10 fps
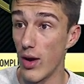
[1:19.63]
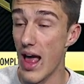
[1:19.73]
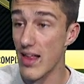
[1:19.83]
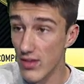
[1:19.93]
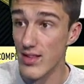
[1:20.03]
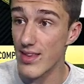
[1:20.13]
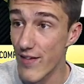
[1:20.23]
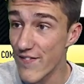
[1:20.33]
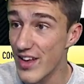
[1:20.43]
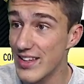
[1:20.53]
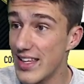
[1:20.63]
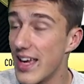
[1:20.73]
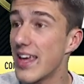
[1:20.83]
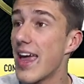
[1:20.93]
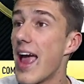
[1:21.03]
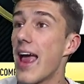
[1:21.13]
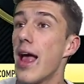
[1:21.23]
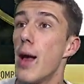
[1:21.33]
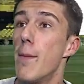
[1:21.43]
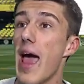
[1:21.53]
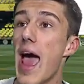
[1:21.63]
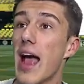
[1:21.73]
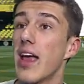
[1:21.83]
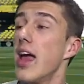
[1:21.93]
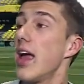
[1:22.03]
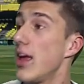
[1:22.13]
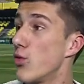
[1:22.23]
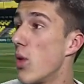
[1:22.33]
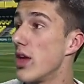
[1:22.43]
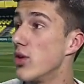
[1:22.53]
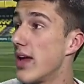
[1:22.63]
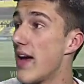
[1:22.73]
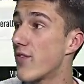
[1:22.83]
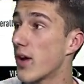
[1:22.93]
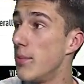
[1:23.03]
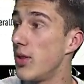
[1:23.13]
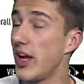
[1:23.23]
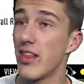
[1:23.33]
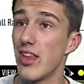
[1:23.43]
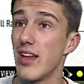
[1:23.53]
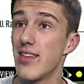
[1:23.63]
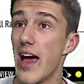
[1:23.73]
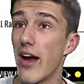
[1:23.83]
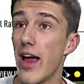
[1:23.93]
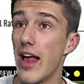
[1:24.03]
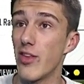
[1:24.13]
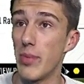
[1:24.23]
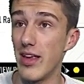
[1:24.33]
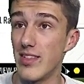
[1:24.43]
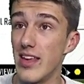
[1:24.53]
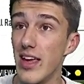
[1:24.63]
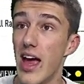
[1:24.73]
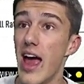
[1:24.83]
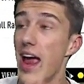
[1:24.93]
As you can see, a 50k pack is what you get for completing the entire SBC.